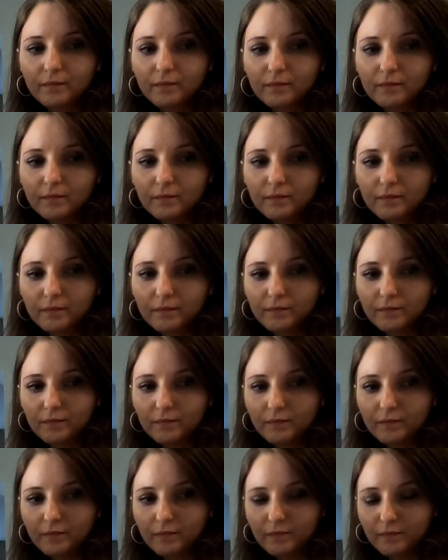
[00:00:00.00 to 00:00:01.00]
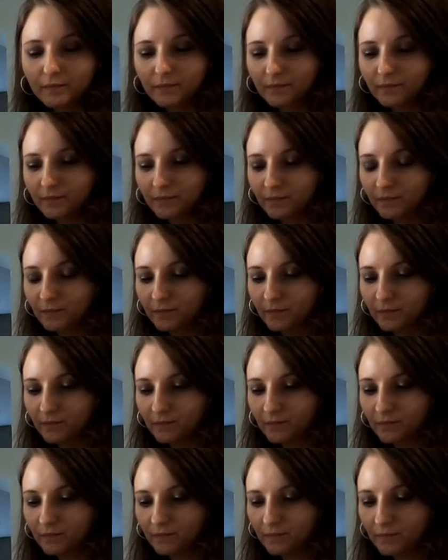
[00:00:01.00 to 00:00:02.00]

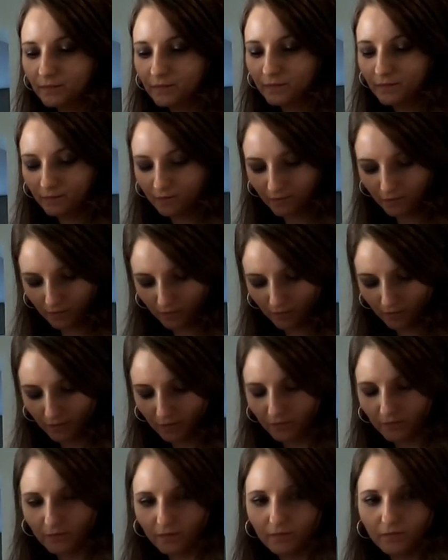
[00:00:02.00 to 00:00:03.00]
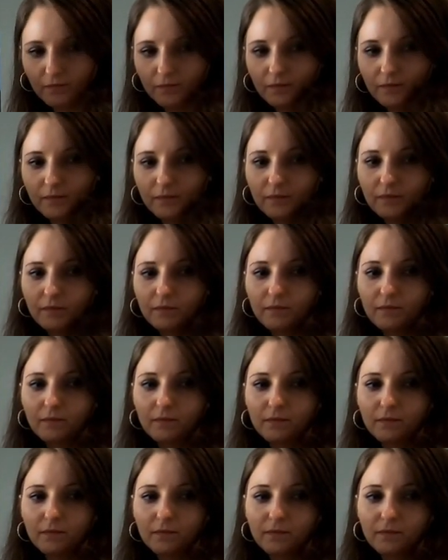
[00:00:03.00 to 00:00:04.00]

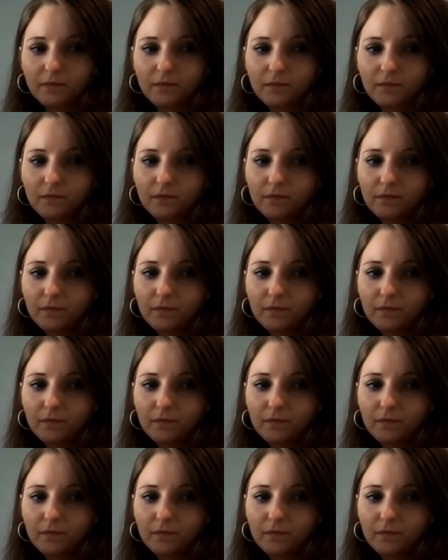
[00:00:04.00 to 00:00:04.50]
[no speech]